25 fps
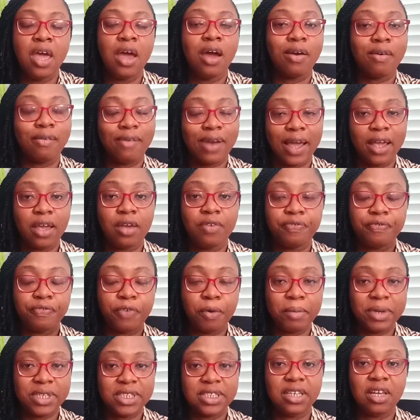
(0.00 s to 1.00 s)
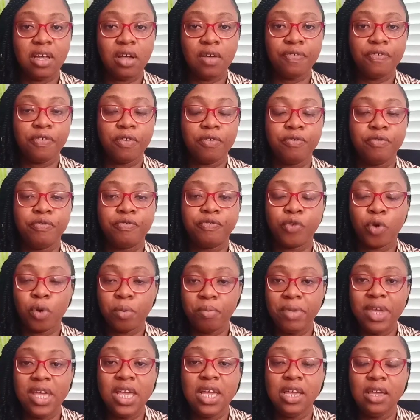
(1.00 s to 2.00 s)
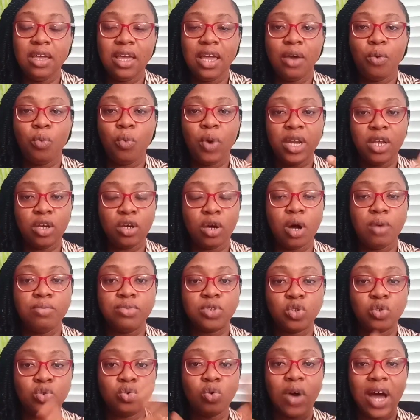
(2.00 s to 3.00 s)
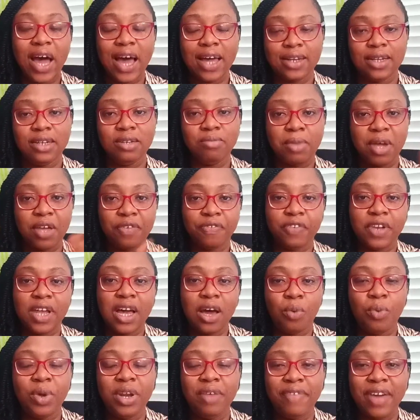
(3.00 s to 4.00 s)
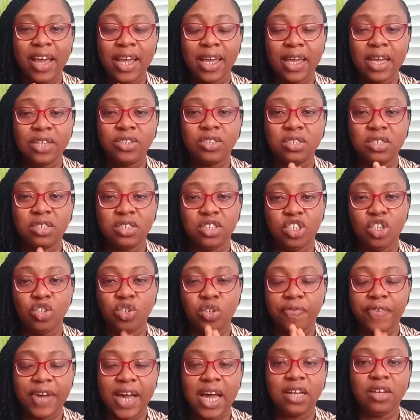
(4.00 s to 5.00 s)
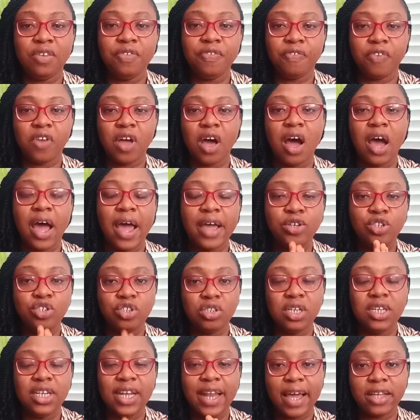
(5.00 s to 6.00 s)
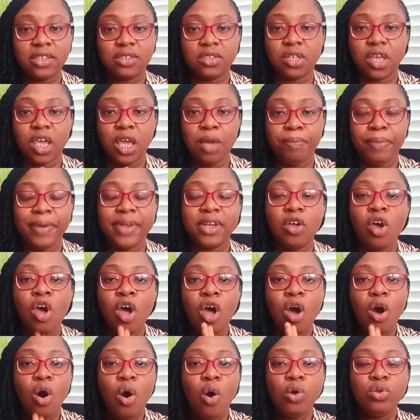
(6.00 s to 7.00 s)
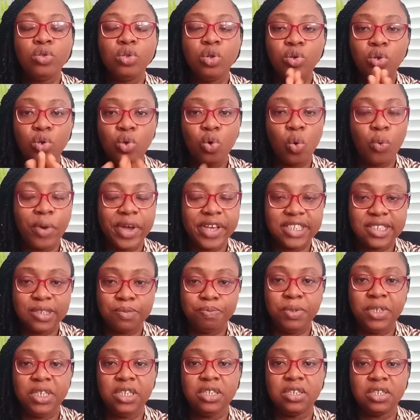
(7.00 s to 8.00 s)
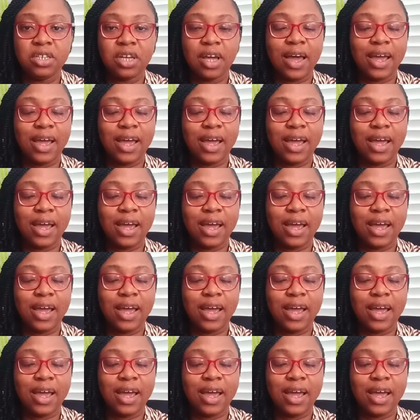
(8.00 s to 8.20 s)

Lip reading: Like for myself, for me, when it comes to adding my flour, whenever I get to the stage of adding flour, I usually like to keep it on the lowest speed.